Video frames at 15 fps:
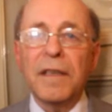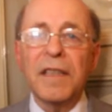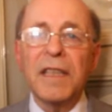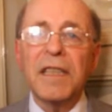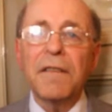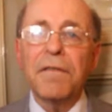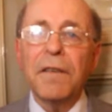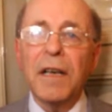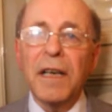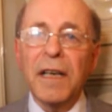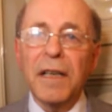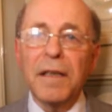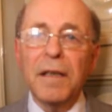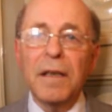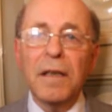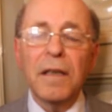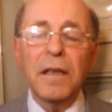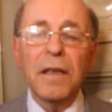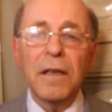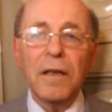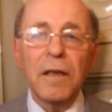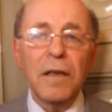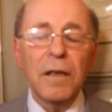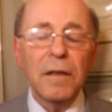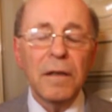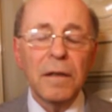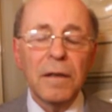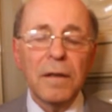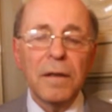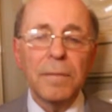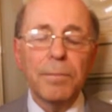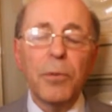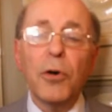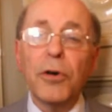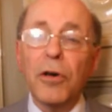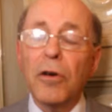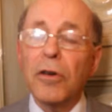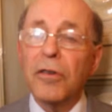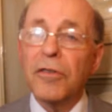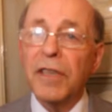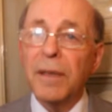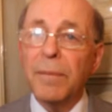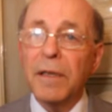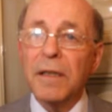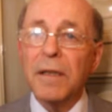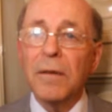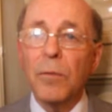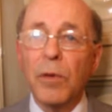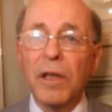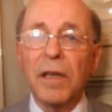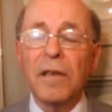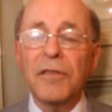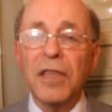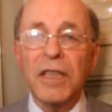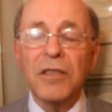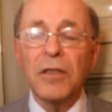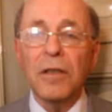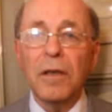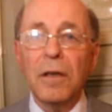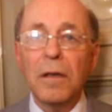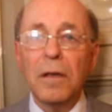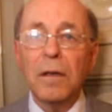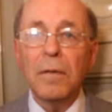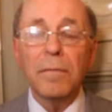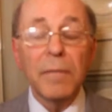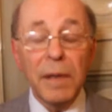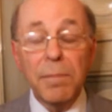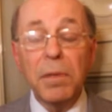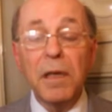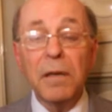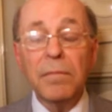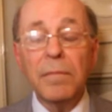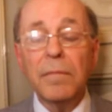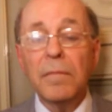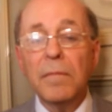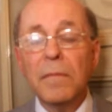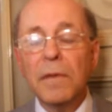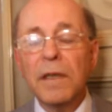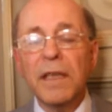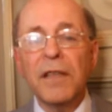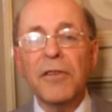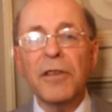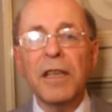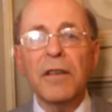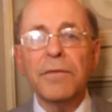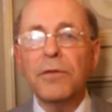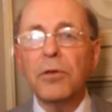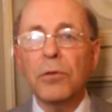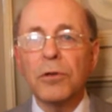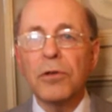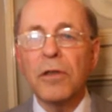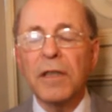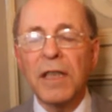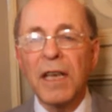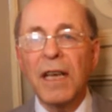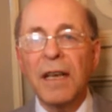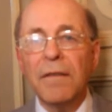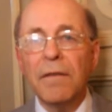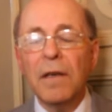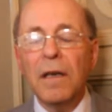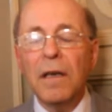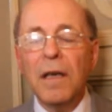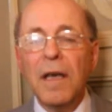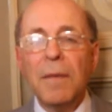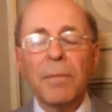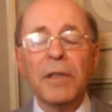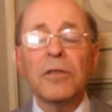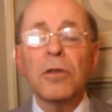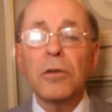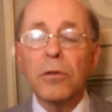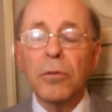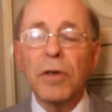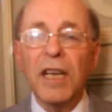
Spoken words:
ratified border agreement with Russia. Maybe in the near future they have, but not